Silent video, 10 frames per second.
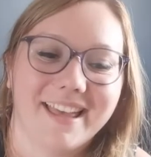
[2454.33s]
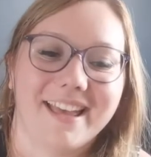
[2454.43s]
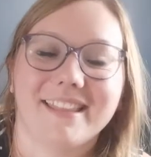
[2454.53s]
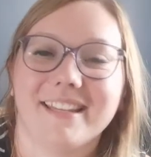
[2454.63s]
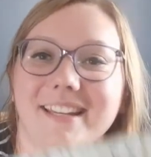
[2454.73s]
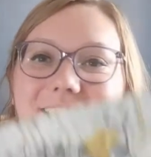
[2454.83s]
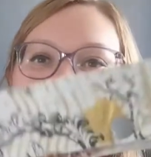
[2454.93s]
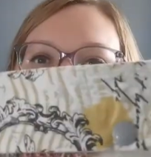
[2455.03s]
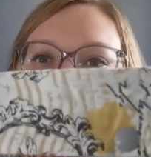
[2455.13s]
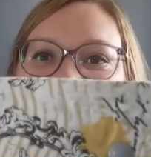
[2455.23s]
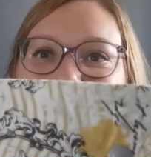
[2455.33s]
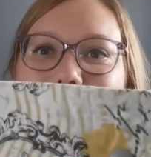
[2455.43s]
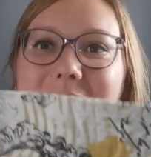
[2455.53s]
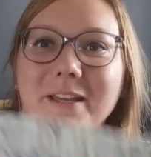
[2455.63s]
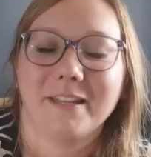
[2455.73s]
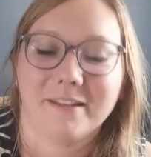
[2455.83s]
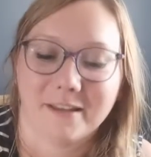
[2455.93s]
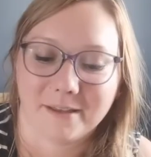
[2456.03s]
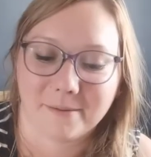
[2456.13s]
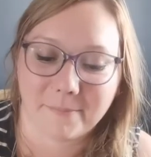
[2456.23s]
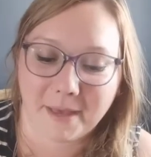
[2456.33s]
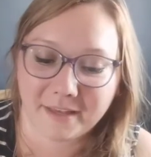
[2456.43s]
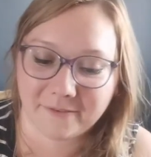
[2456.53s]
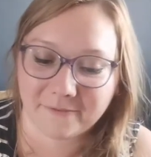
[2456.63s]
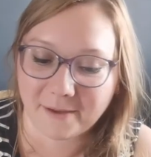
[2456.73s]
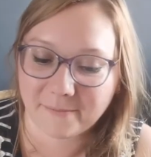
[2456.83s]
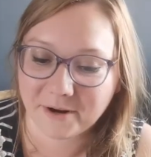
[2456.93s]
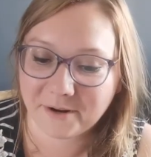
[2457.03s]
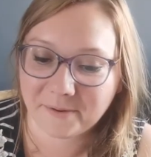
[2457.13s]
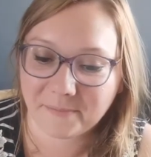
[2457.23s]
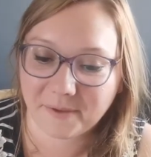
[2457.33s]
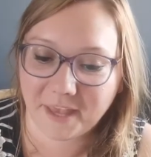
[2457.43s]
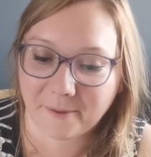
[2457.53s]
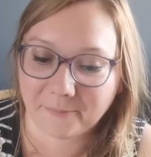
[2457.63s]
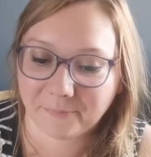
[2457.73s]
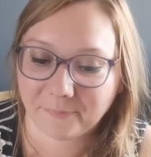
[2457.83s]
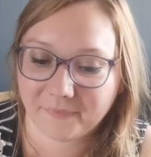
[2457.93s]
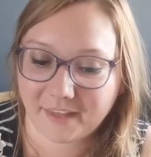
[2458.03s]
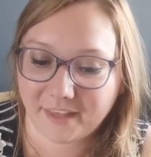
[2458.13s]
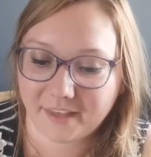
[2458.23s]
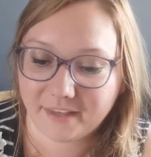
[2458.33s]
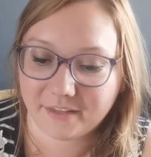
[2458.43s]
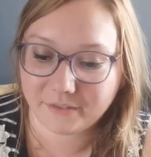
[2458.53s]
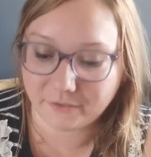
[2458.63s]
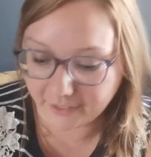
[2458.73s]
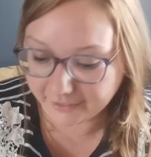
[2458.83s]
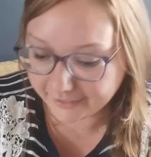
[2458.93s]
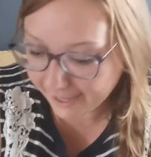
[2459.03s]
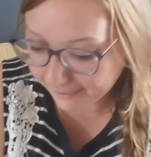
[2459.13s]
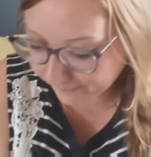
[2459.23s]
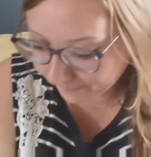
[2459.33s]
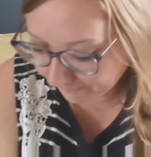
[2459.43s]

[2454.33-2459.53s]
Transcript: And then it has a different backing fabric. But yeah, so that's that.